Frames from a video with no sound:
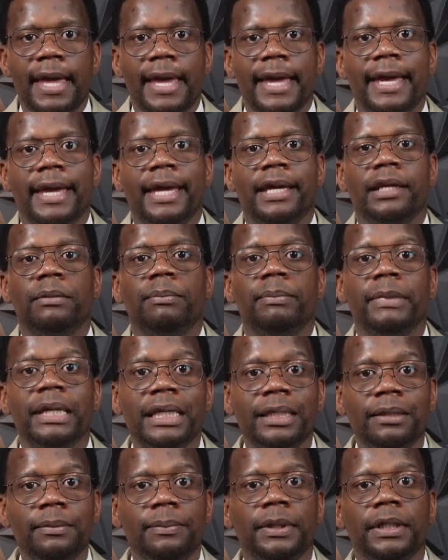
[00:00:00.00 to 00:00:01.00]
And
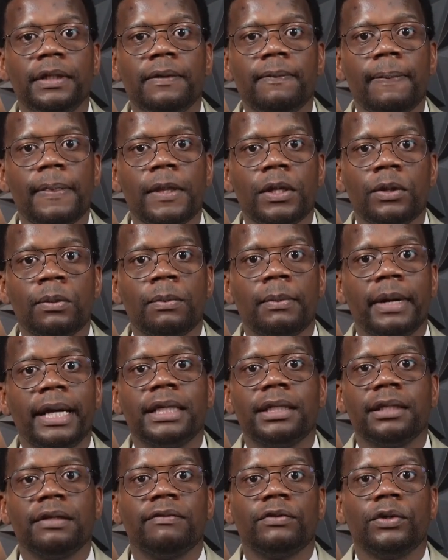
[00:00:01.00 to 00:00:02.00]
maybe you
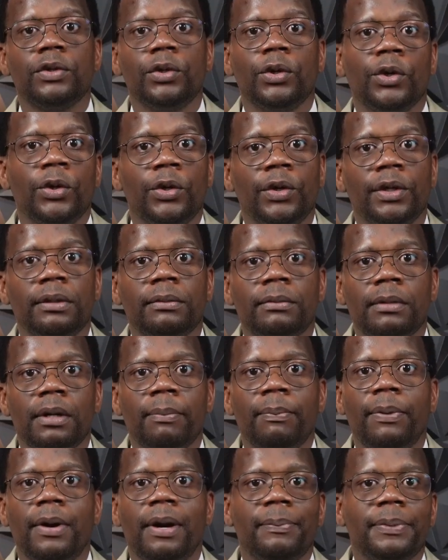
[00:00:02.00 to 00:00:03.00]
might even earn
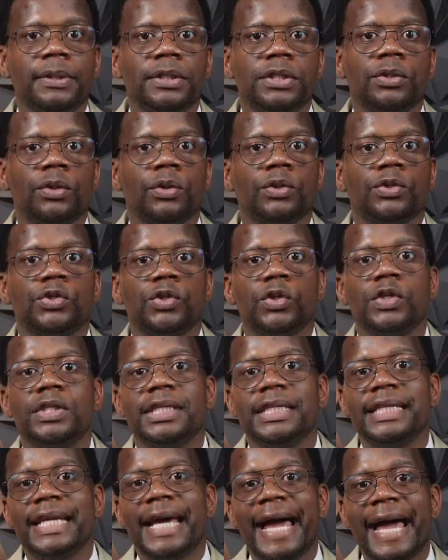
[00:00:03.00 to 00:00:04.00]
a property or
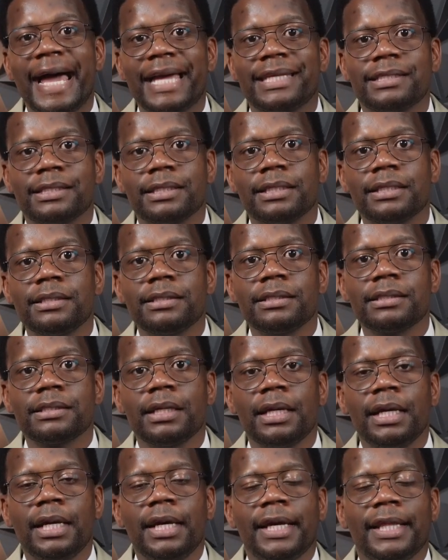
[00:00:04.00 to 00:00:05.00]
certain assets
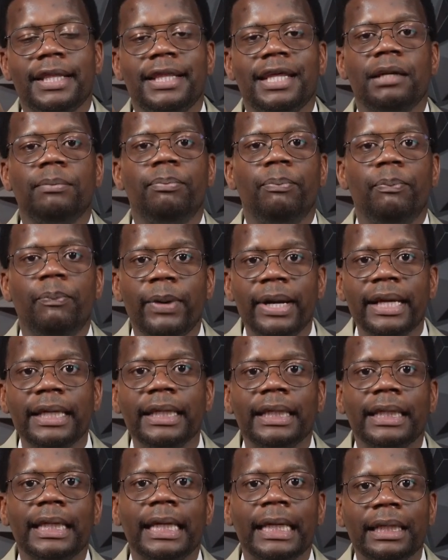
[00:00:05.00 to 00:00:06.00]
that
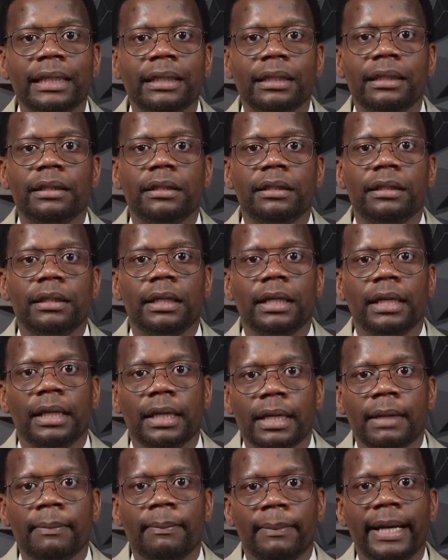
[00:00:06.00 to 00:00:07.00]
bring in
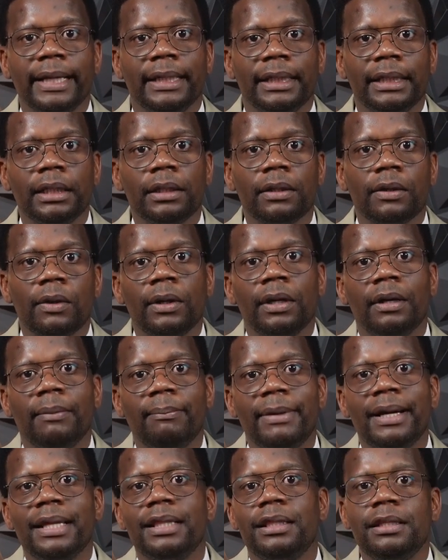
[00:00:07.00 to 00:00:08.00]
money on a
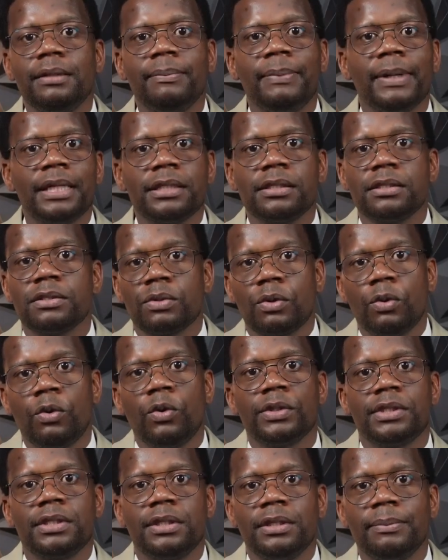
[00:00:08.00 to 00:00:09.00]
monthly basis or
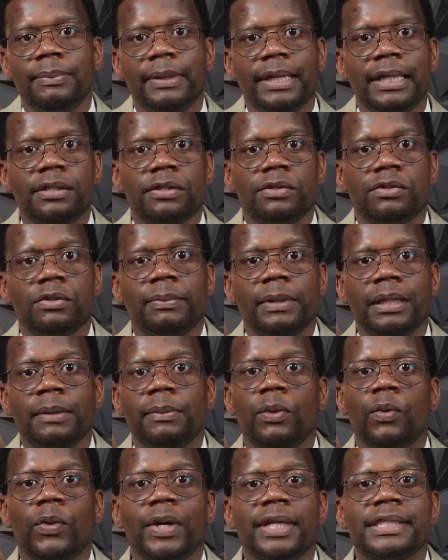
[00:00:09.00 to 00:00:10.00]
quarterly basis or
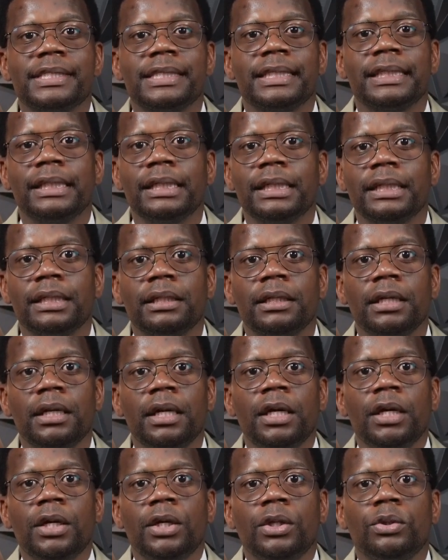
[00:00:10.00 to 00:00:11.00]
maybe once a year
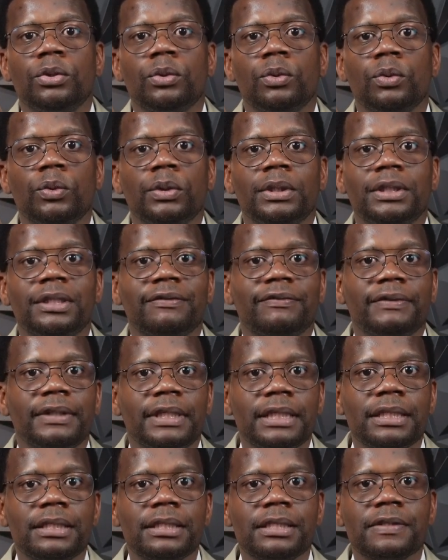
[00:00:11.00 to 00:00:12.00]
through
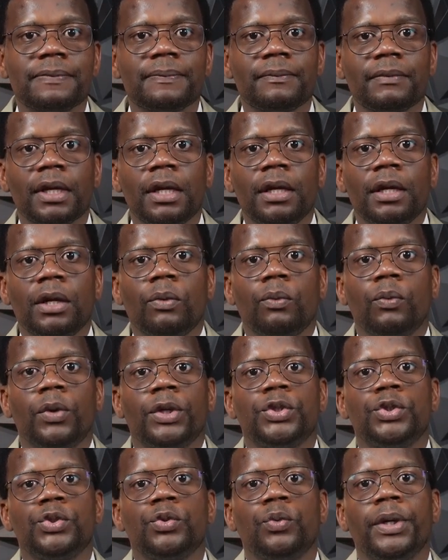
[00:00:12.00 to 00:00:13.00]
dividends.
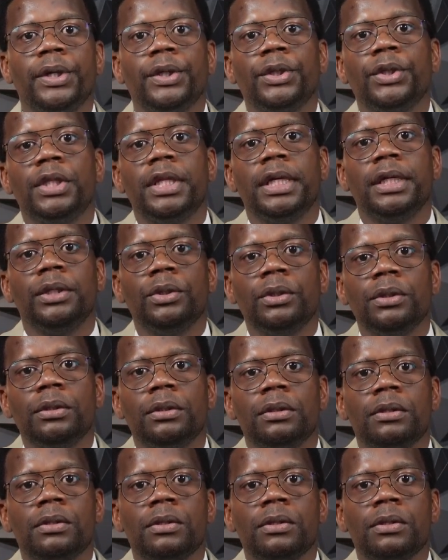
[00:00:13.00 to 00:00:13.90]
What you want to then